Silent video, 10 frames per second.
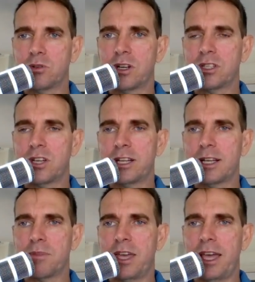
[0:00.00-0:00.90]
signed
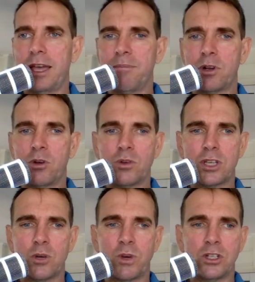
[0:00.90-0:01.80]
up there, but I
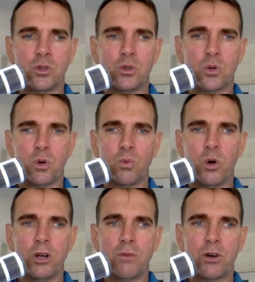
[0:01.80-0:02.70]
also went to
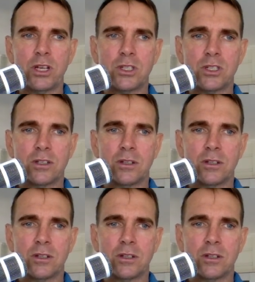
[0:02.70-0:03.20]
WordPress.